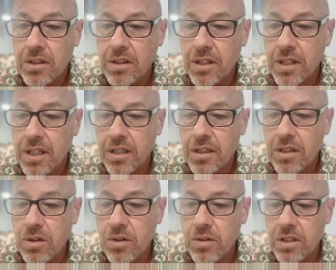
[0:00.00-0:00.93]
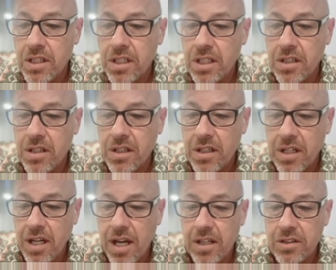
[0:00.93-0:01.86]
I'm going to go in here,
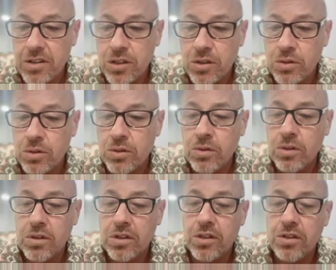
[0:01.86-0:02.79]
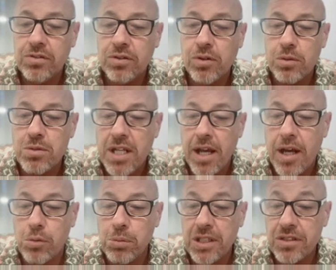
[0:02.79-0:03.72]
how do school uniforms
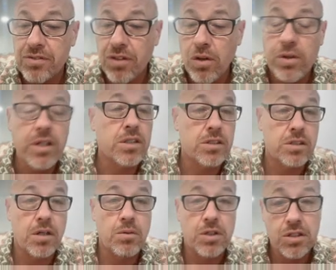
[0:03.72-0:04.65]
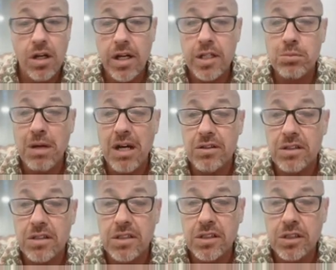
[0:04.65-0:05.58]
help us focus? And we talked about
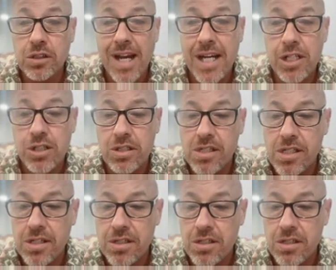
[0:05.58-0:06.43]
distractions, less